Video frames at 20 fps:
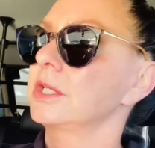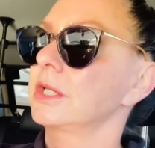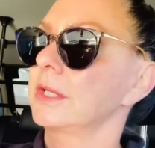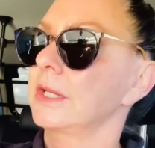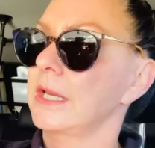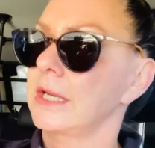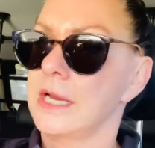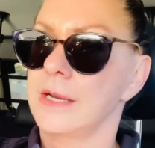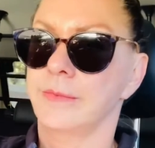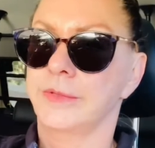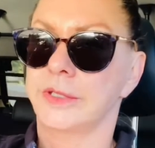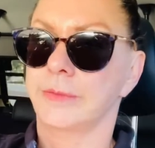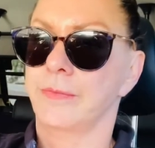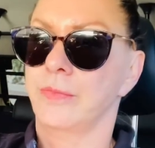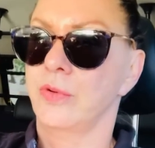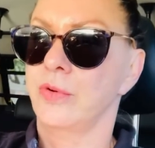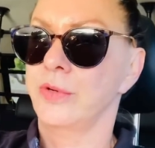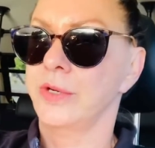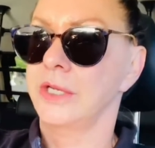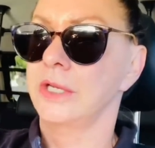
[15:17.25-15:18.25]
There comes a
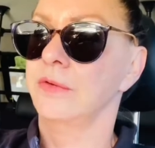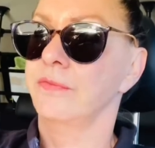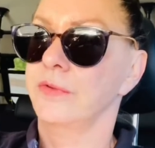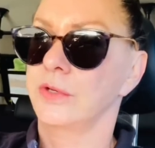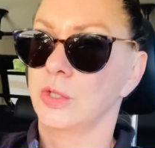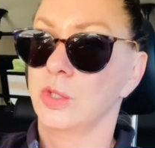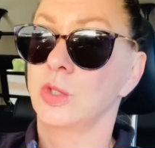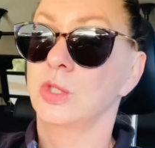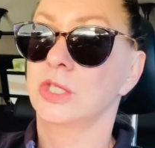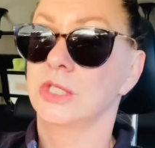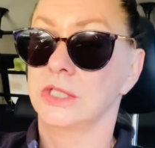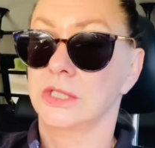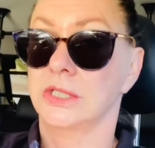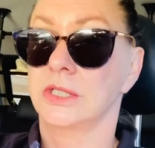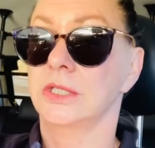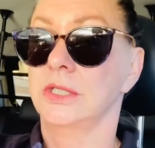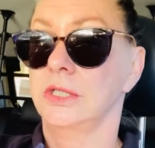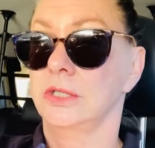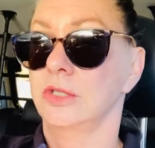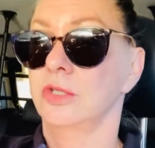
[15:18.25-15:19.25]
point where you just
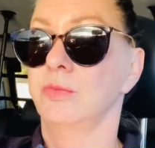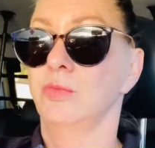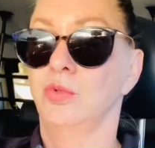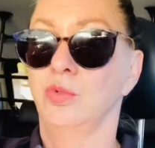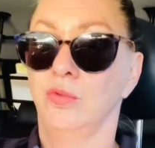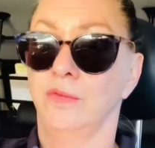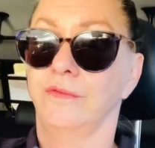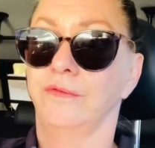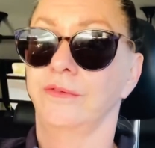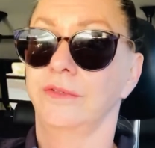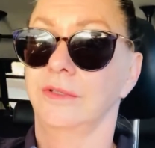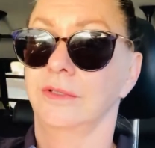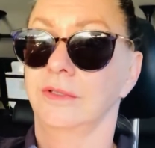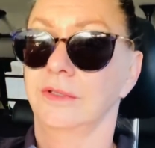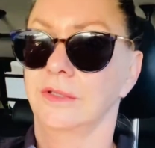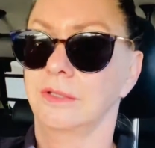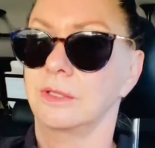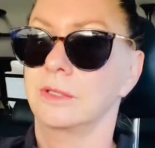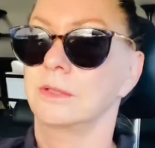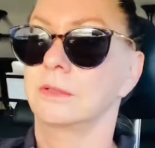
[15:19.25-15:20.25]
need to move,
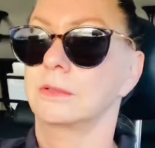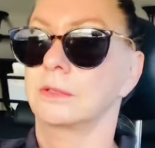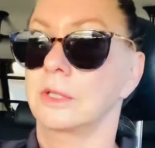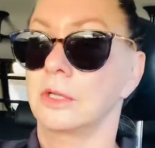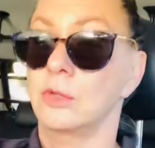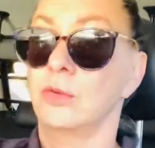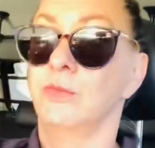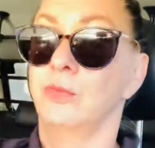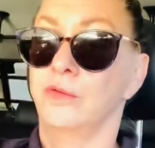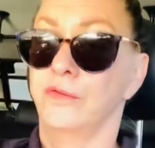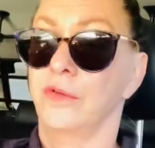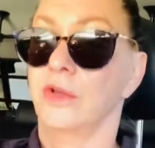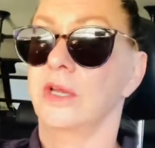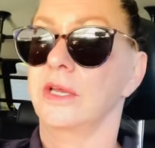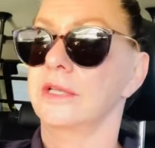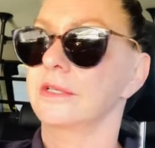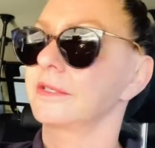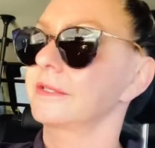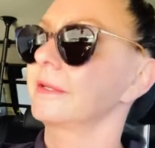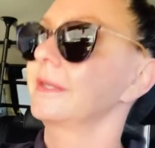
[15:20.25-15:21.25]
you know, don't move your
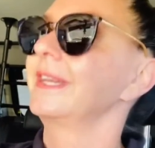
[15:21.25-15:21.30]
ass.